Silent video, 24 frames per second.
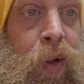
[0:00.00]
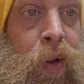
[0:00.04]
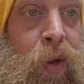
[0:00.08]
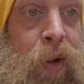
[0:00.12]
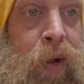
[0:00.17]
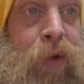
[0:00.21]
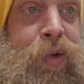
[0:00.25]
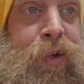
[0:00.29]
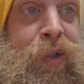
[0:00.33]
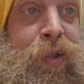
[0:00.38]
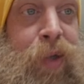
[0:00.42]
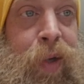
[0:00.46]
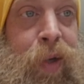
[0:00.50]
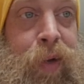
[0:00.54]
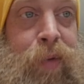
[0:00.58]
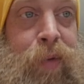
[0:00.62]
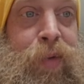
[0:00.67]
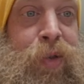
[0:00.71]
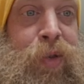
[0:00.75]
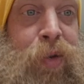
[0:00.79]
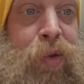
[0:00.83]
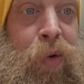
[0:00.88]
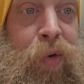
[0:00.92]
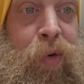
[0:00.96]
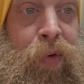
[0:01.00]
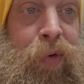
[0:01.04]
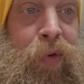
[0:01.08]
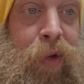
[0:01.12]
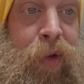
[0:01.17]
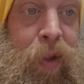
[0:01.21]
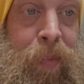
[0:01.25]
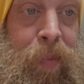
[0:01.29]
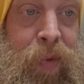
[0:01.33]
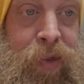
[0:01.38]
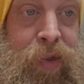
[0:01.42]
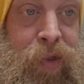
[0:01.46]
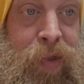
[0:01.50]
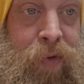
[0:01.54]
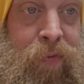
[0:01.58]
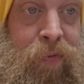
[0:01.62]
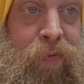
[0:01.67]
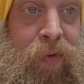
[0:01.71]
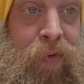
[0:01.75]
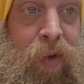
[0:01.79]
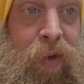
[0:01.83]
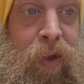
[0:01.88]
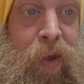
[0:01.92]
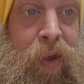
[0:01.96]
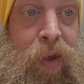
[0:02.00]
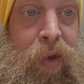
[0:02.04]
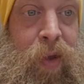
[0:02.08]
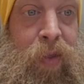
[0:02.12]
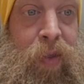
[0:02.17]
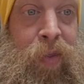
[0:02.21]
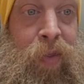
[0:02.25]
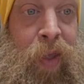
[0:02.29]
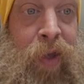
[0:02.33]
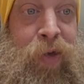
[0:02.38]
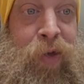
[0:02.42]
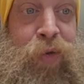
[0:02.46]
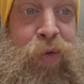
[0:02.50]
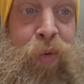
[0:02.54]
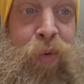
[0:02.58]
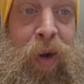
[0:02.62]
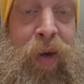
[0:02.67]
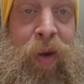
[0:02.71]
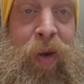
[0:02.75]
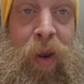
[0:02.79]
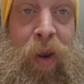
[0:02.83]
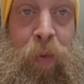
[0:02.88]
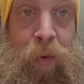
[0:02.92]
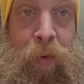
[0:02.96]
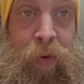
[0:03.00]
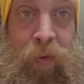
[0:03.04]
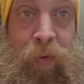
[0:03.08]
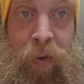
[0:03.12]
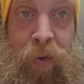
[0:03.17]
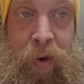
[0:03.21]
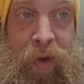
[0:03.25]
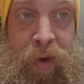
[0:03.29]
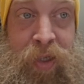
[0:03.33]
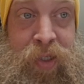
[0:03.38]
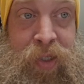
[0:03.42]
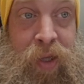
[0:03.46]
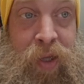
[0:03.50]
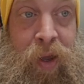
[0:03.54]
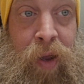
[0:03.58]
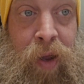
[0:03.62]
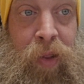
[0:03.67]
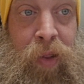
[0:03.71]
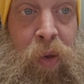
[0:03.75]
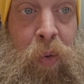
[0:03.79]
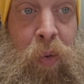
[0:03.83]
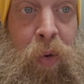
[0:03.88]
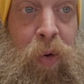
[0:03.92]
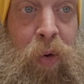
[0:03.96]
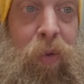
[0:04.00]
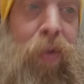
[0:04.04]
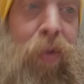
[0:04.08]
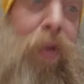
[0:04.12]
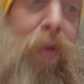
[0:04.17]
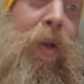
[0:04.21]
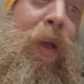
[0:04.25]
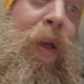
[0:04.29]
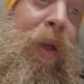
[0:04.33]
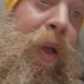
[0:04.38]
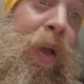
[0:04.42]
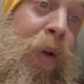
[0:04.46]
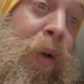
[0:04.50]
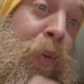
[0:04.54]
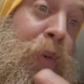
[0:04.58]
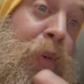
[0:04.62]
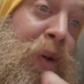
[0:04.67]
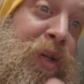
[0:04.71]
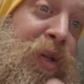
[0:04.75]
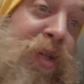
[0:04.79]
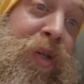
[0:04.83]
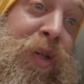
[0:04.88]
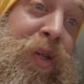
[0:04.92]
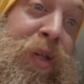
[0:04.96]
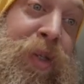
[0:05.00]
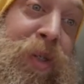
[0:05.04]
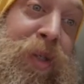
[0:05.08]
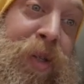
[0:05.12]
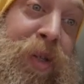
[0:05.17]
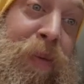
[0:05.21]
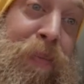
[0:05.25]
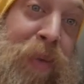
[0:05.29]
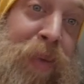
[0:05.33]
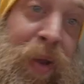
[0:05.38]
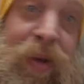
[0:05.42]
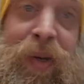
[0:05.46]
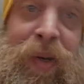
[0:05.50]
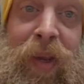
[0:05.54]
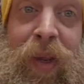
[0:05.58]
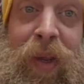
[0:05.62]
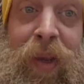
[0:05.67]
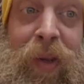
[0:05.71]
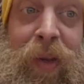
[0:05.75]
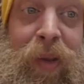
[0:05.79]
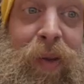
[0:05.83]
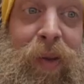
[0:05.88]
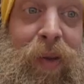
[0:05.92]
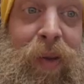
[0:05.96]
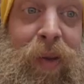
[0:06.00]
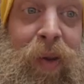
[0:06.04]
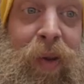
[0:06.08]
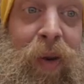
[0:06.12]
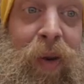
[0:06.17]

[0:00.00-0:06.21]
Here's a circled image of that train network right next to Hollow Earth, which is depicting, you